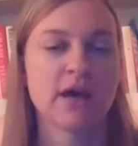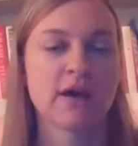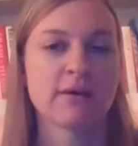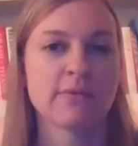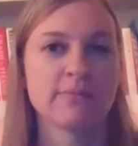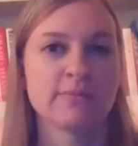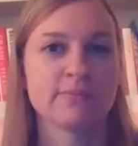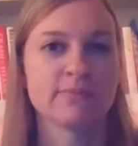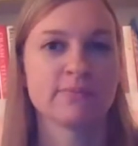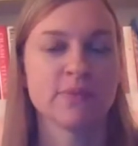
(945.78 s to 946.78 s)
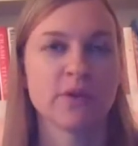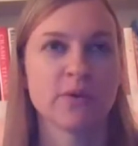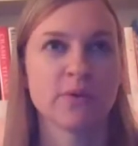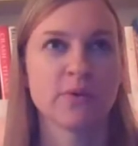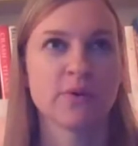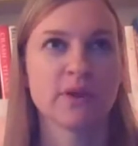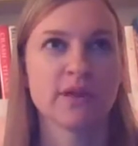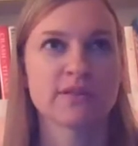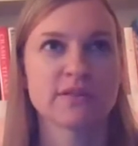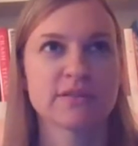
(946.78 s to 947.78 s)
um, you know
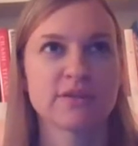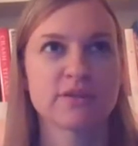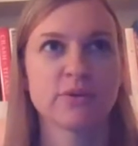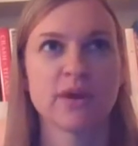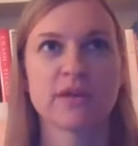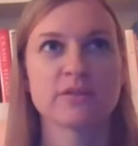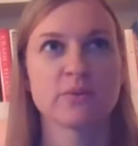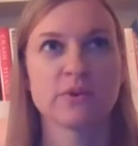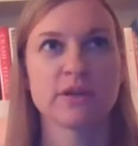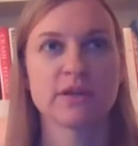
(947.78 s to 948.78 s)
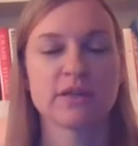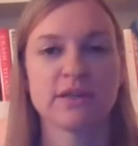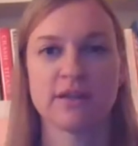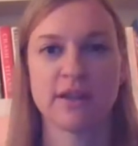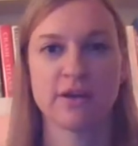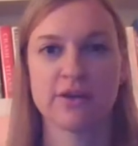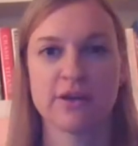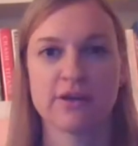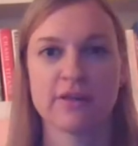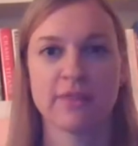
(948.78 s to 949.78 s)
it's it's great to work in an
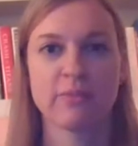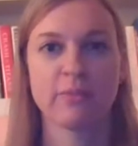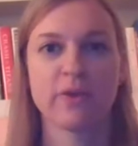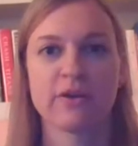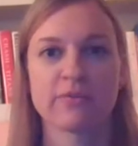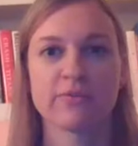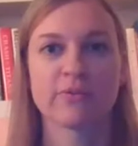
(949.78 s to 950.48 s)
area where